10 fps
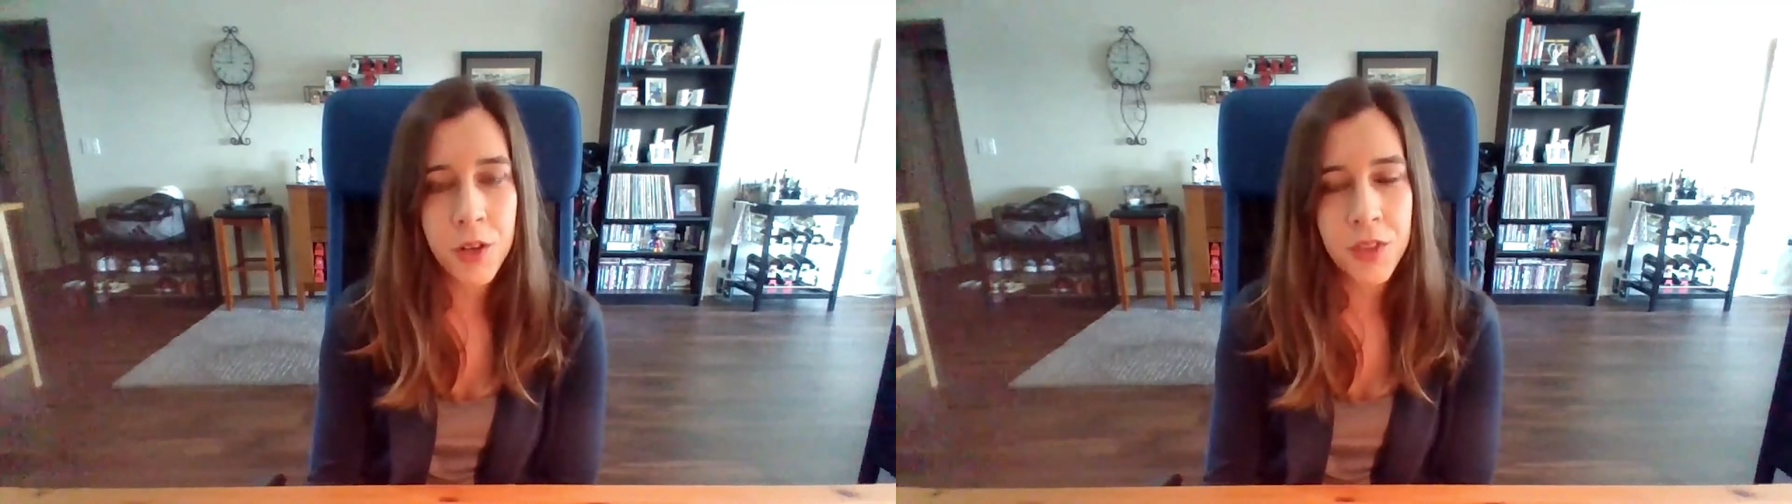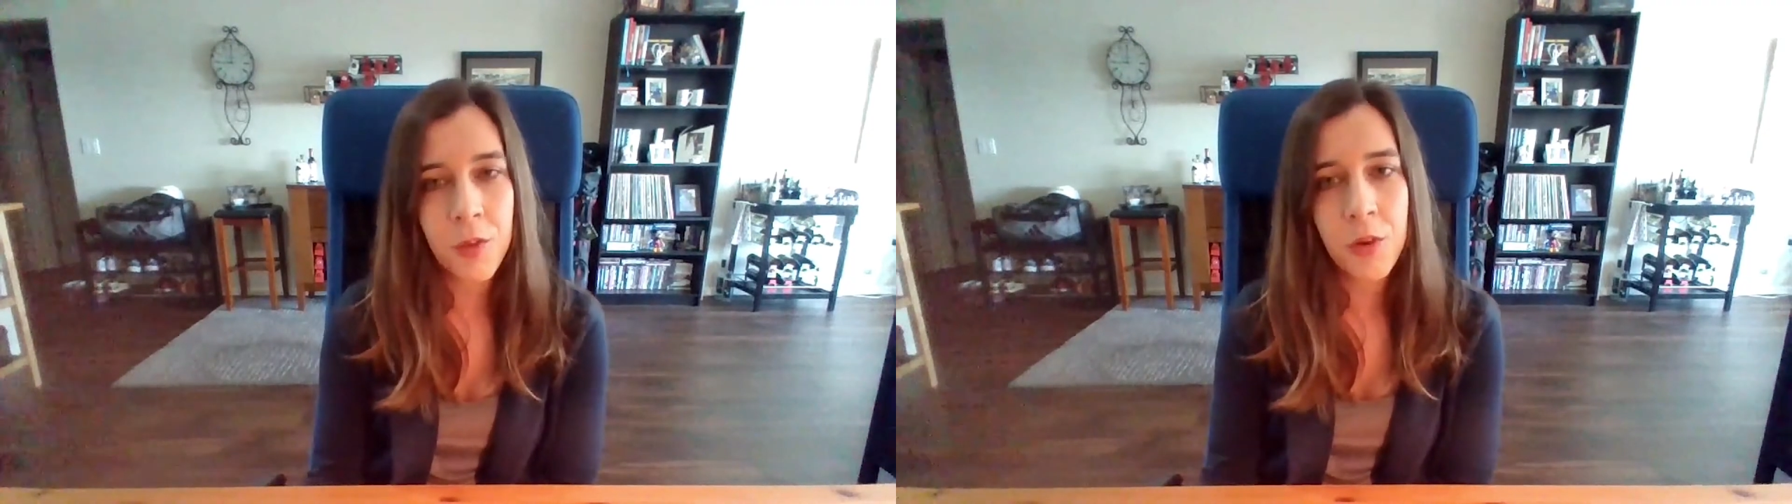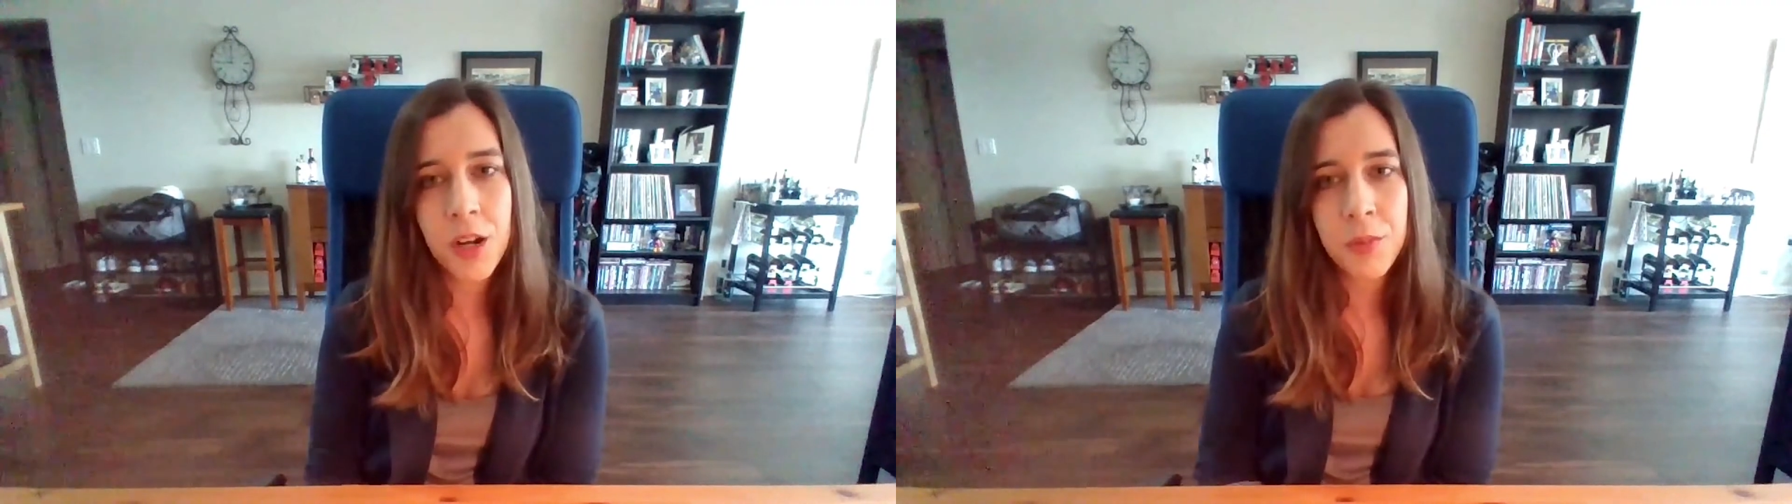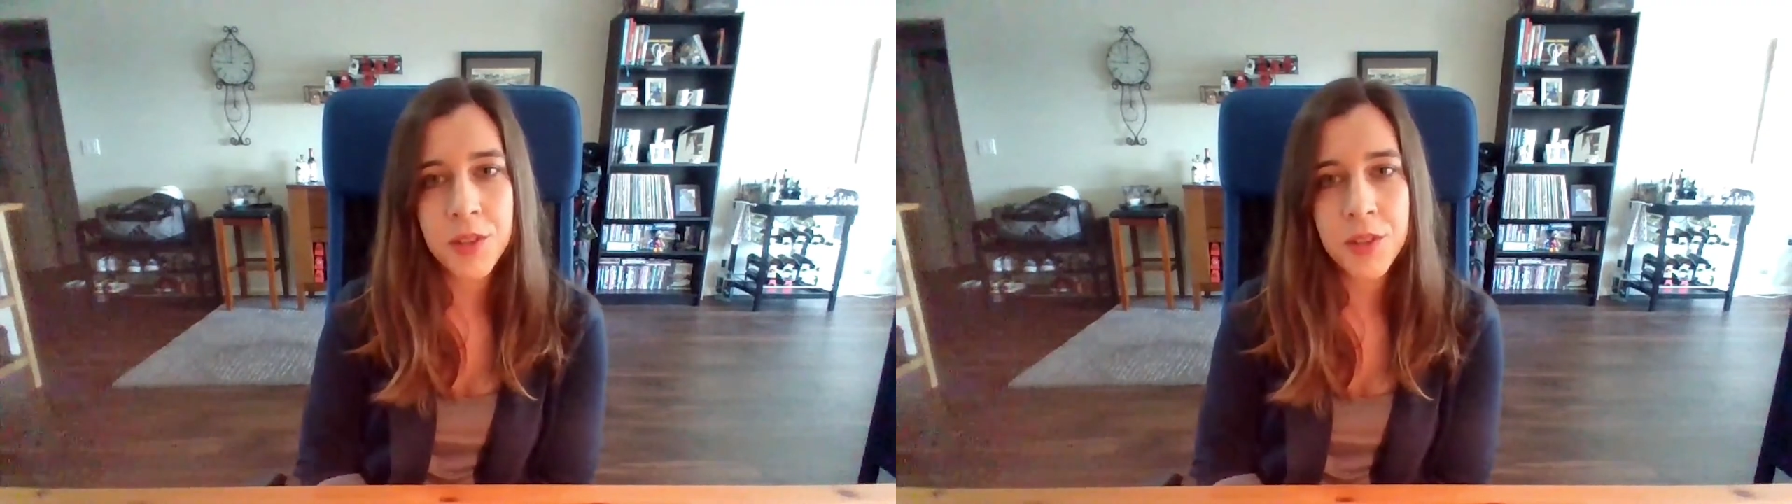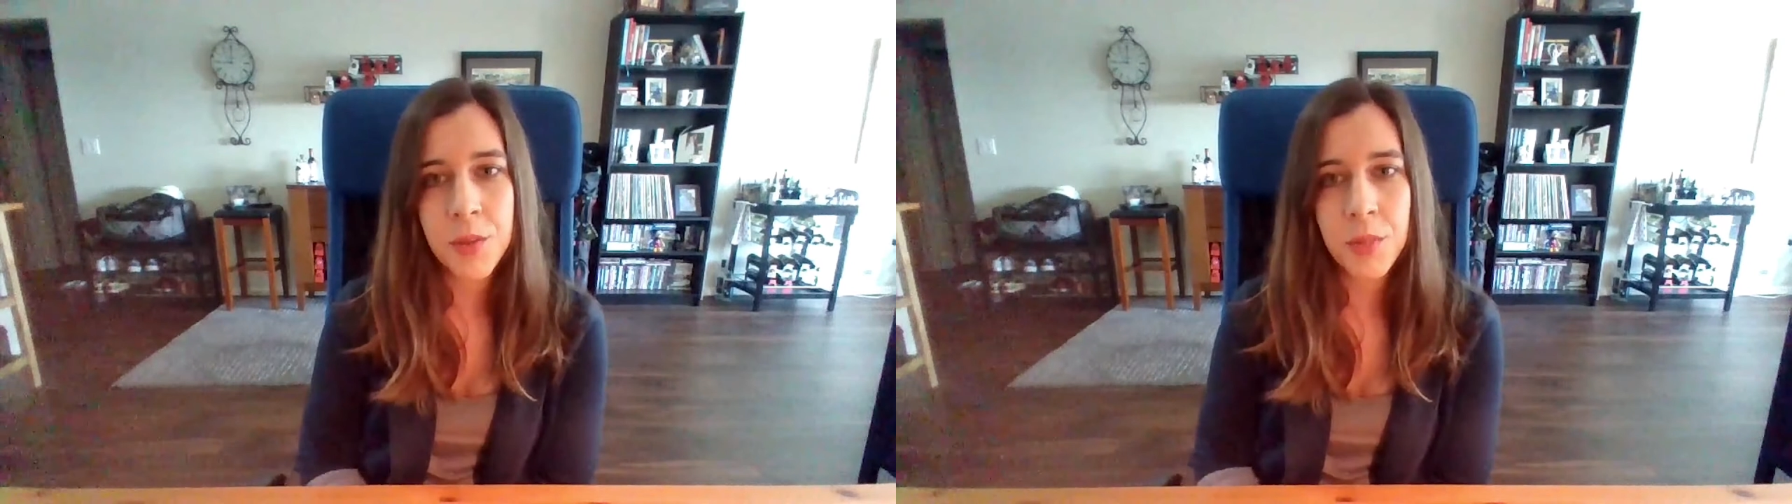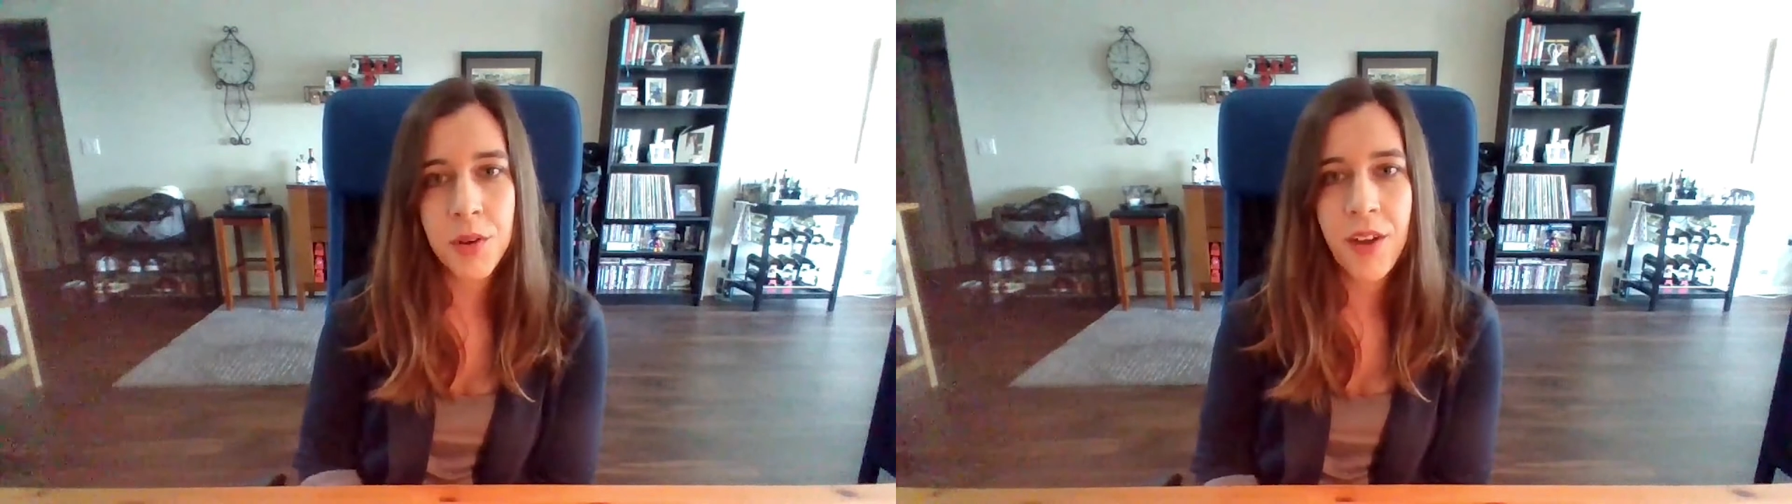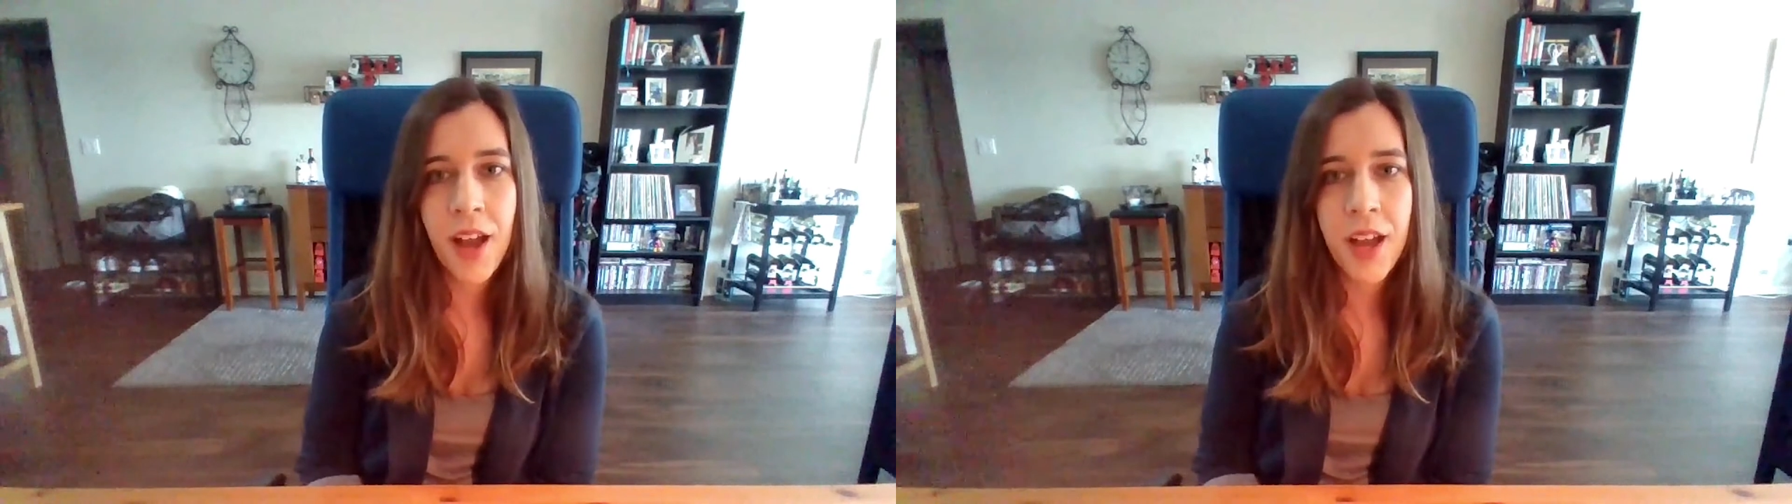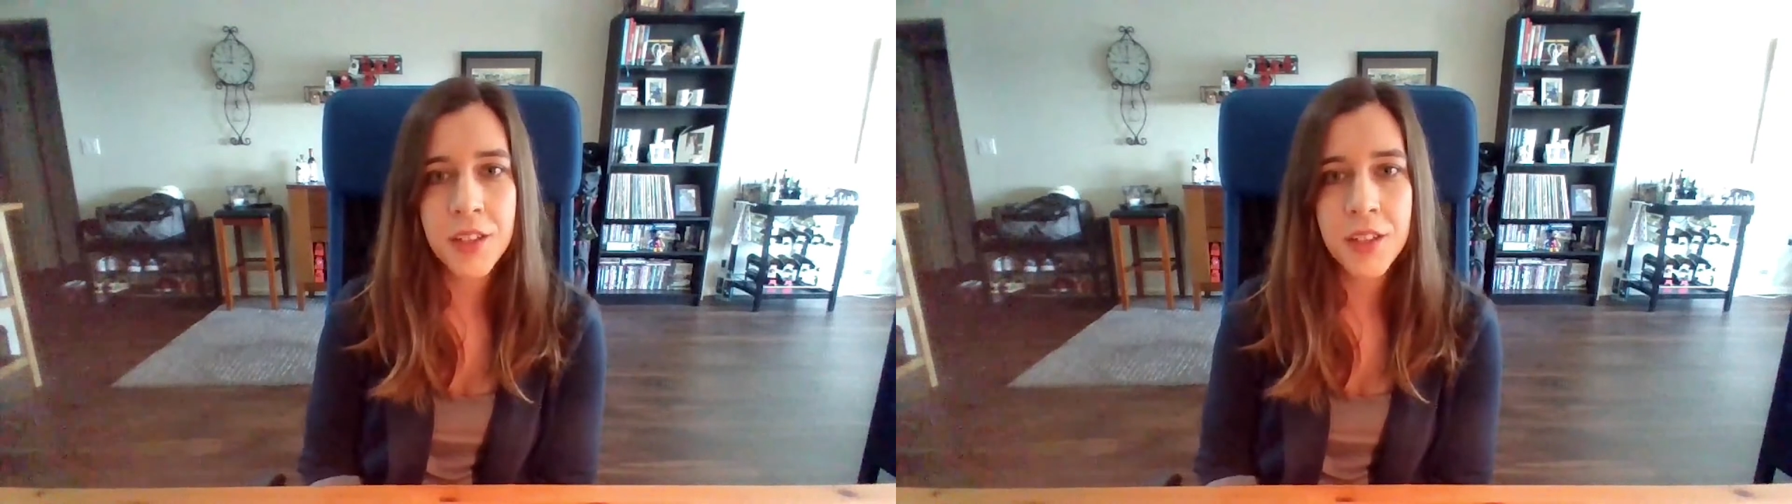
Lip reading: that we're able to provide.